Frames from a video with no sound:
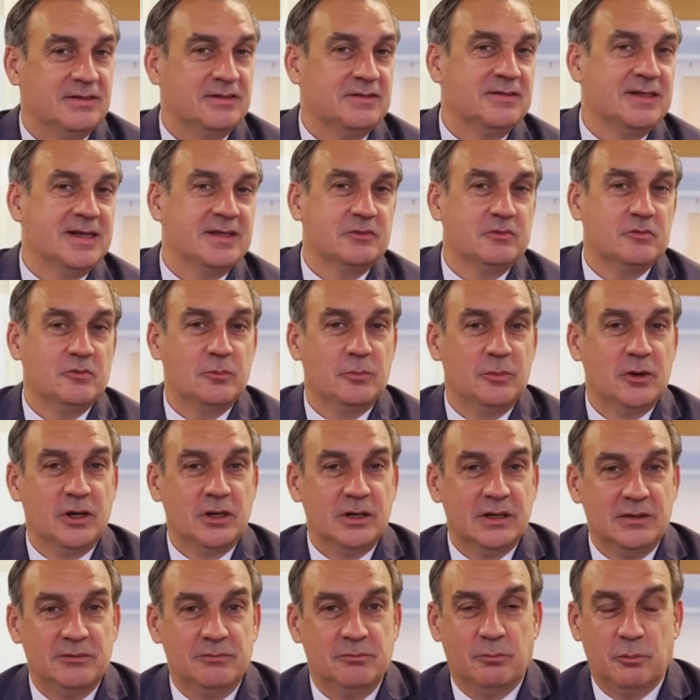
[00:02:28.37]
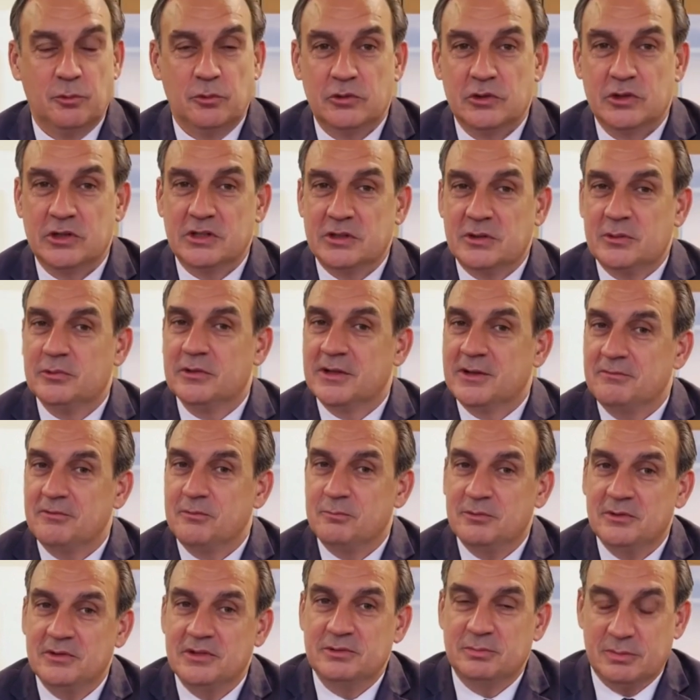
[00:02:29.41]
natural market forces or
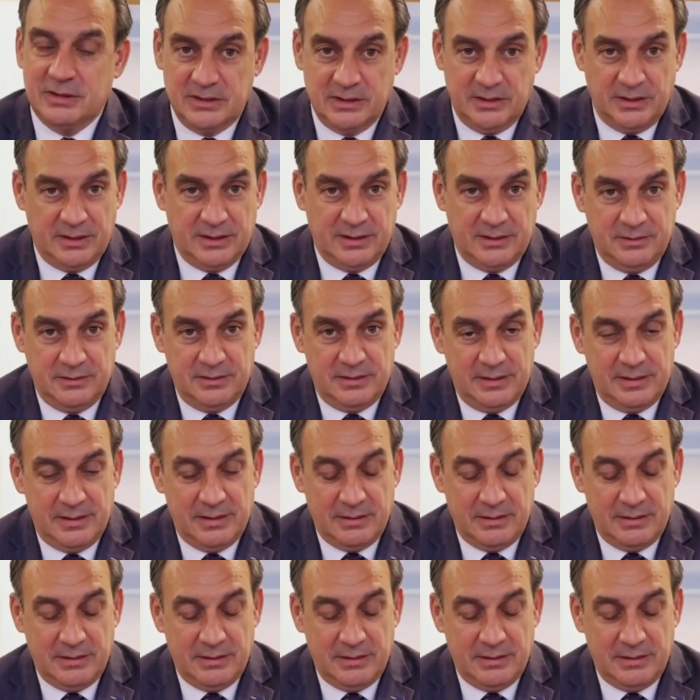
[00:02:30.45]
government spending.